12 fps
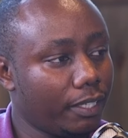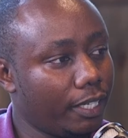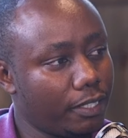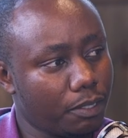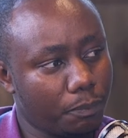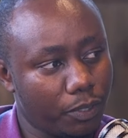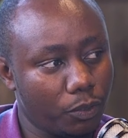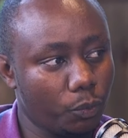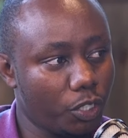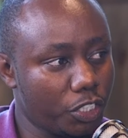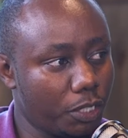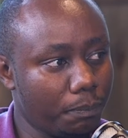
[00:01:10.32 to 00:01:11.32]

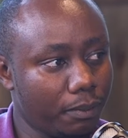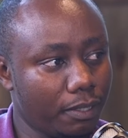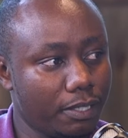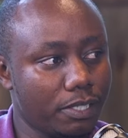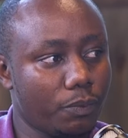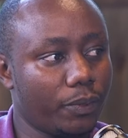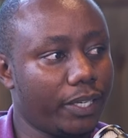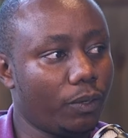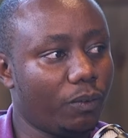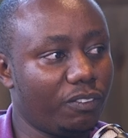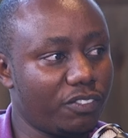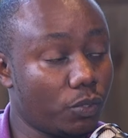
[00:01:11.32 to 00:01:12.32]
entrepreneurship as a way
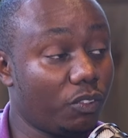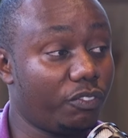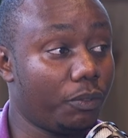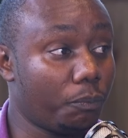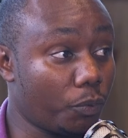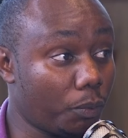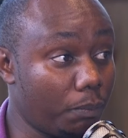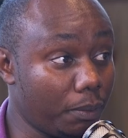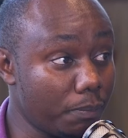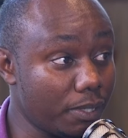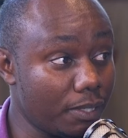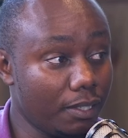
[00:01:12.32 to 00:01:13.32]
of solving
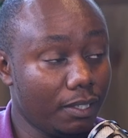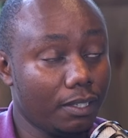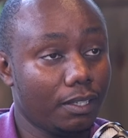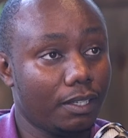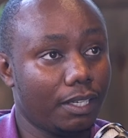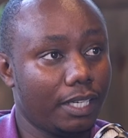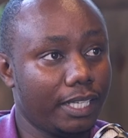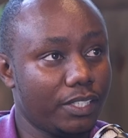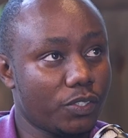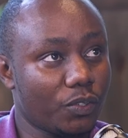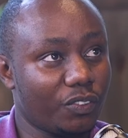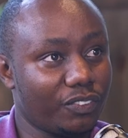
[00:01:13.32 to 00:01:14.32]
problems
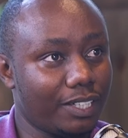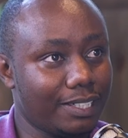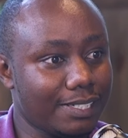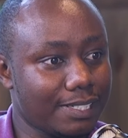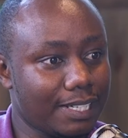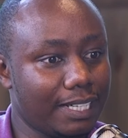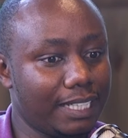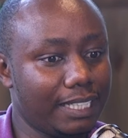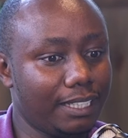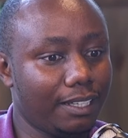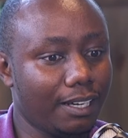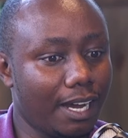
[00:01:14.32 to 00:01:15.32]
and sort of
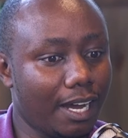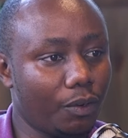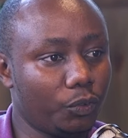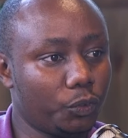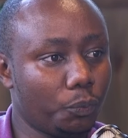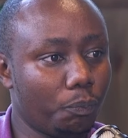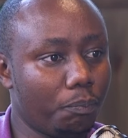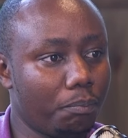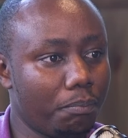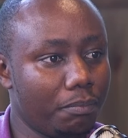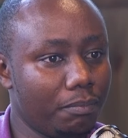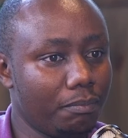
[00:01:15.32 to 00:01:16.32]
understanding how to
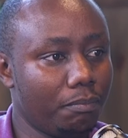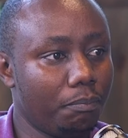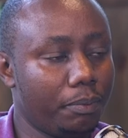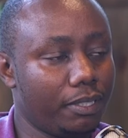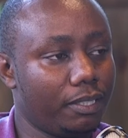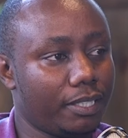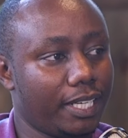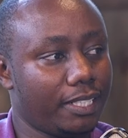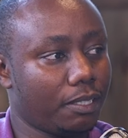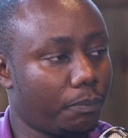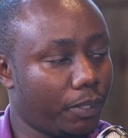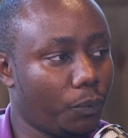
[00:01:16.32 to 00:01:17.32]
build
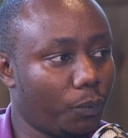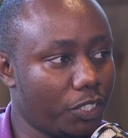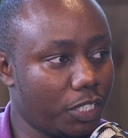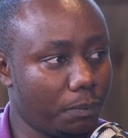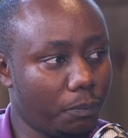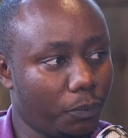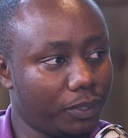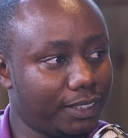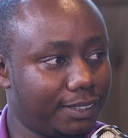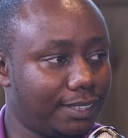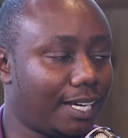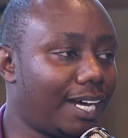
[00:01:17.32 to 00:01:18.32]
entrepreneurship. What
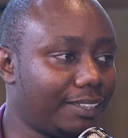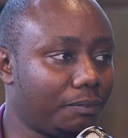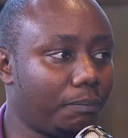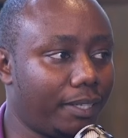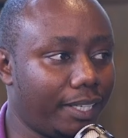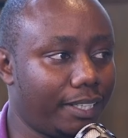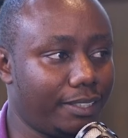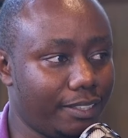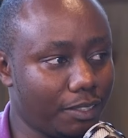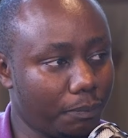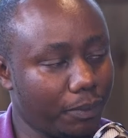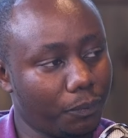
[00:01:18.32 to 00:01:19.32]
is the art behind
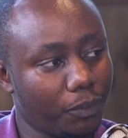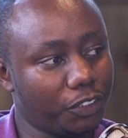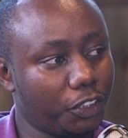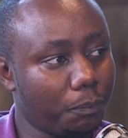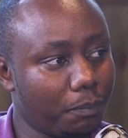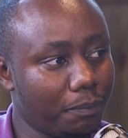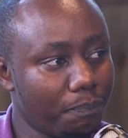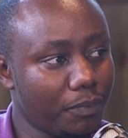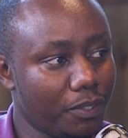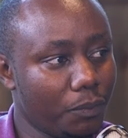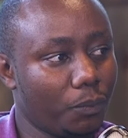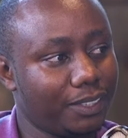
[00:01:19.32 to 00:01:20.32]
entrepreneurship?
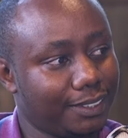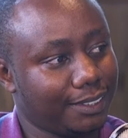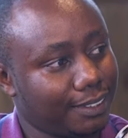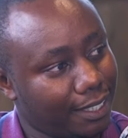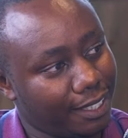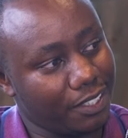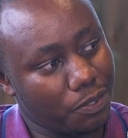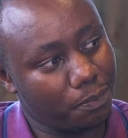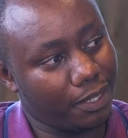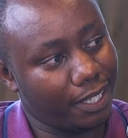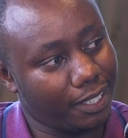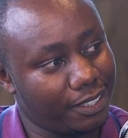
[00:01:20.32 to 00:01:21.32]
What is the science
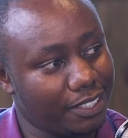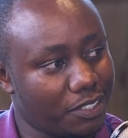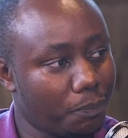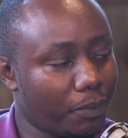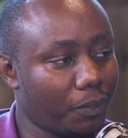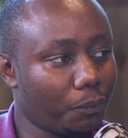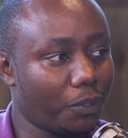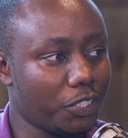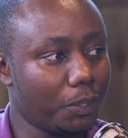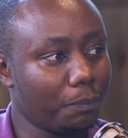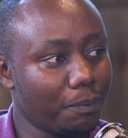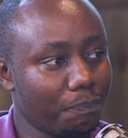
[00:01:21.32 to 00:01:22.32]
behind
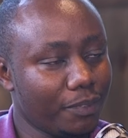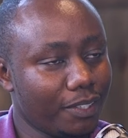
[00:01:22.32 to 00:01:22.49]
entrepreneurship?